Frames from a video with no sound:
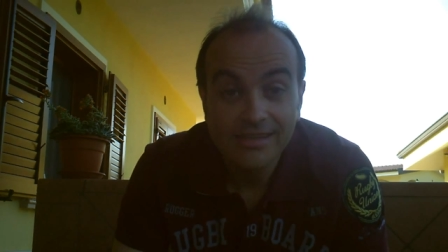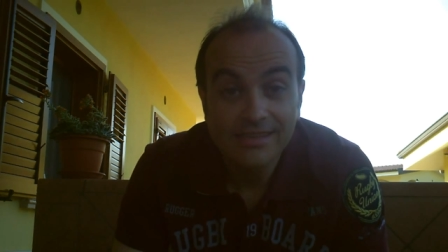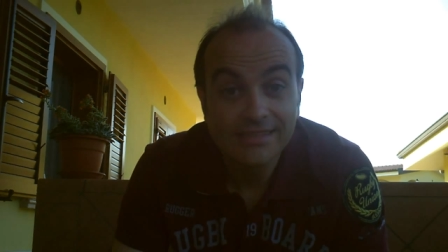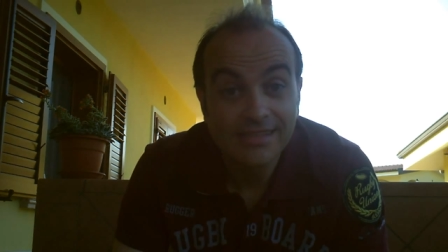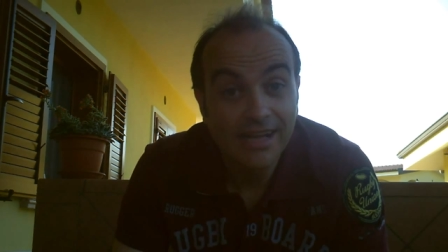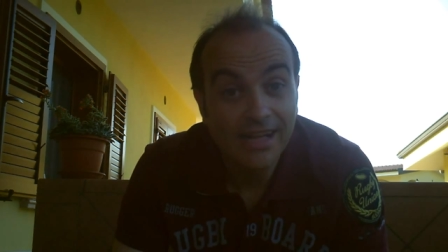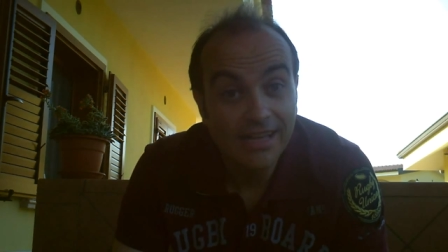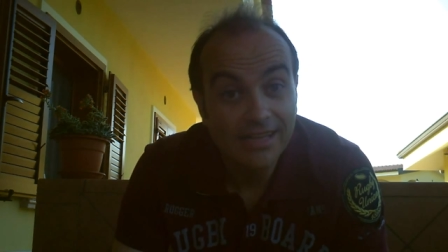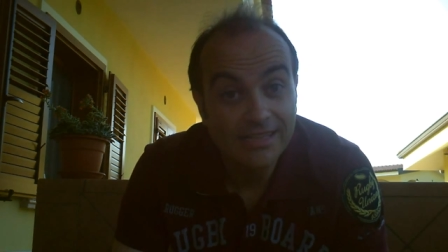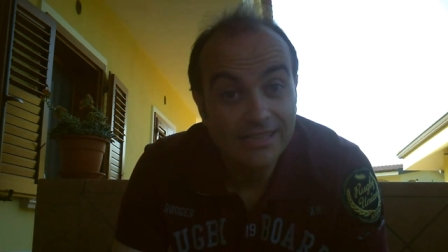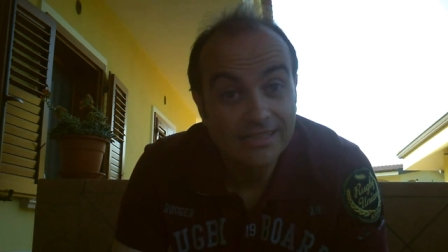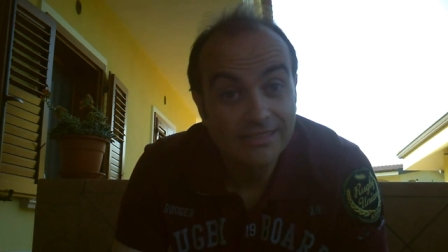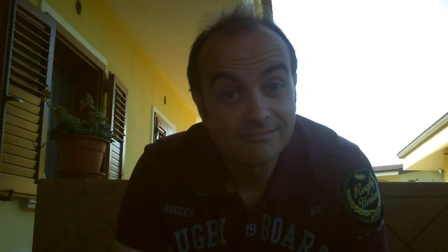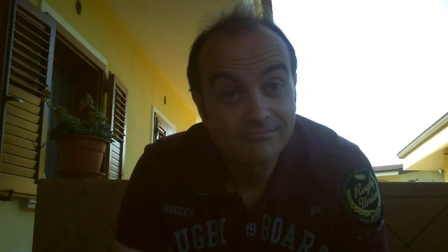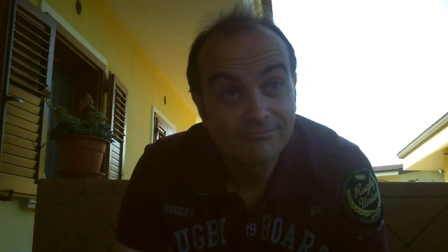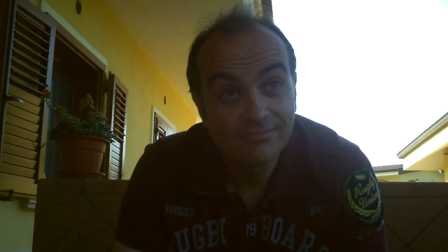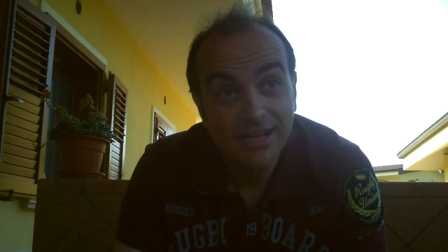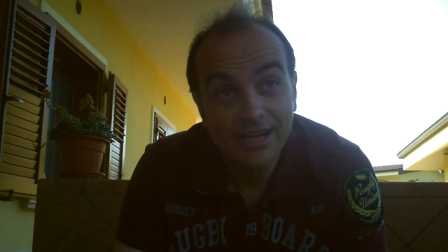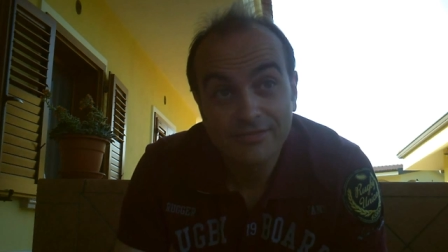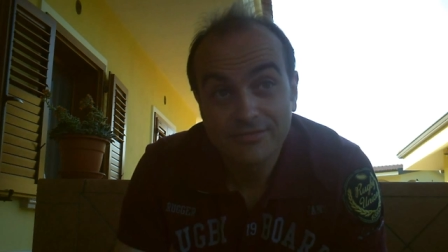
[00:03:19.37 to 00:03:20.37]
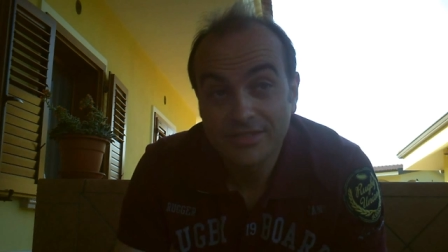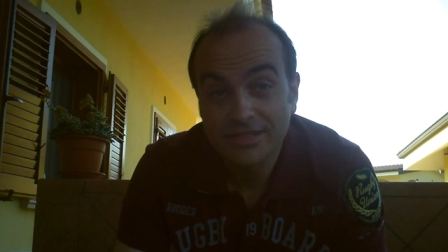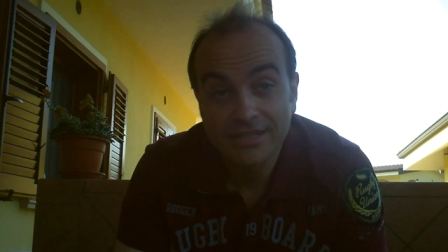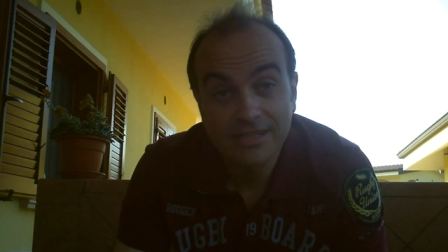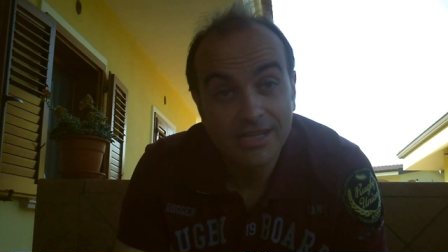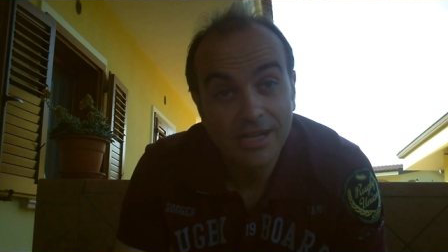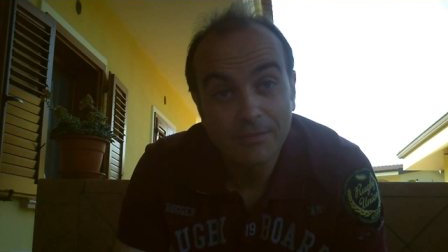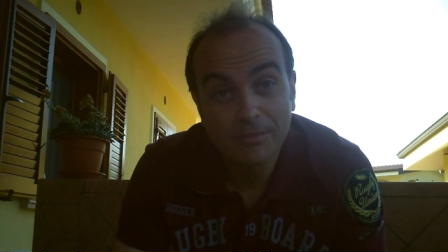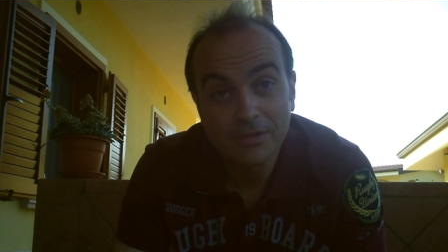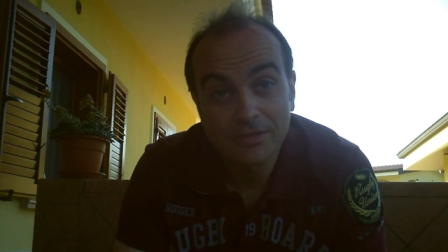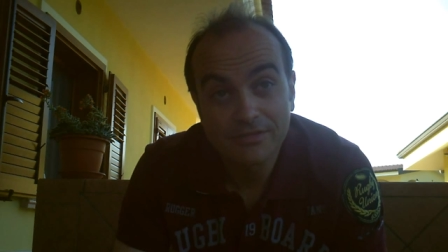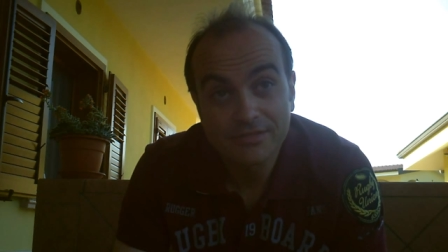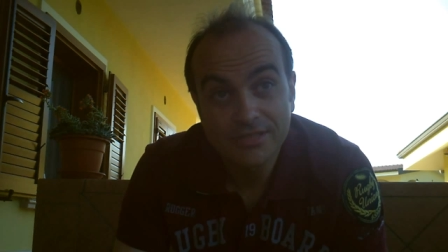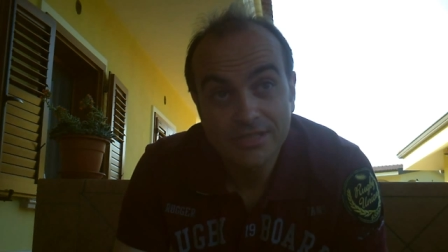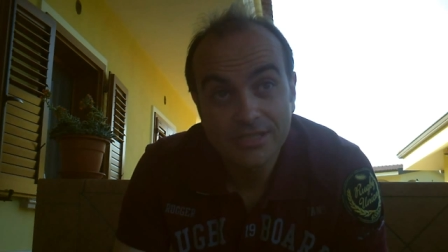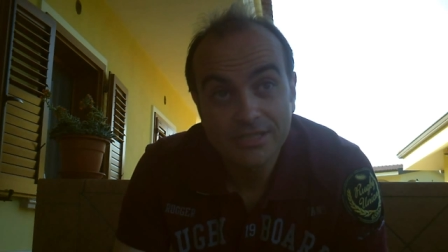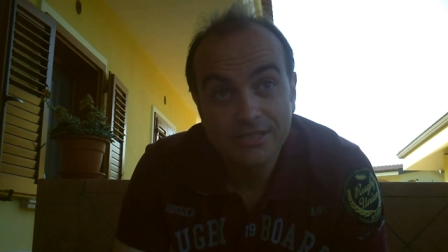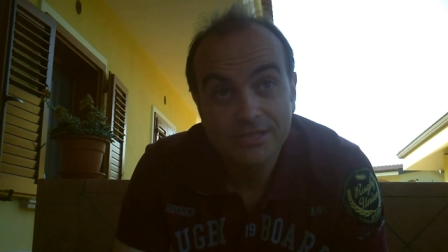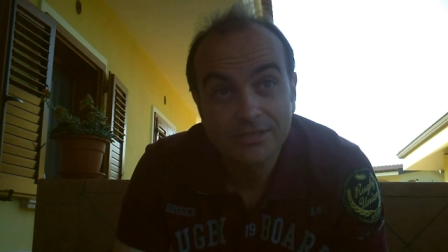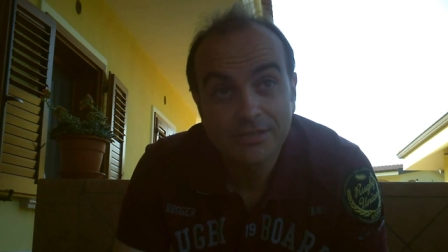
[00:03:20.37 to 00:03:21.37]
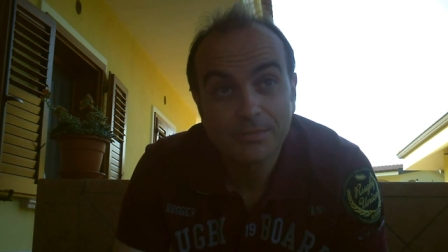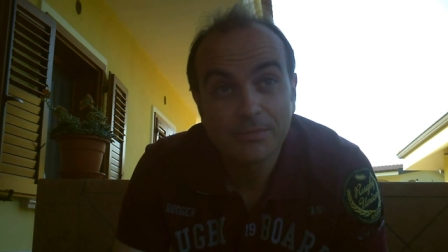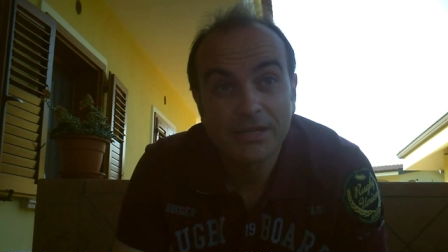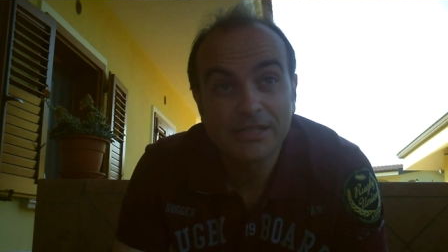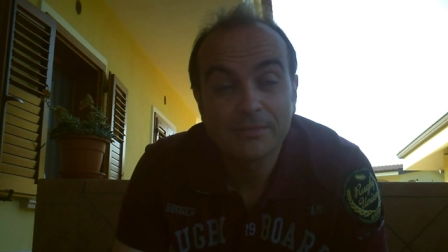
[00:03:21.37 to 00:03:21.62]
Italian after a couple of years.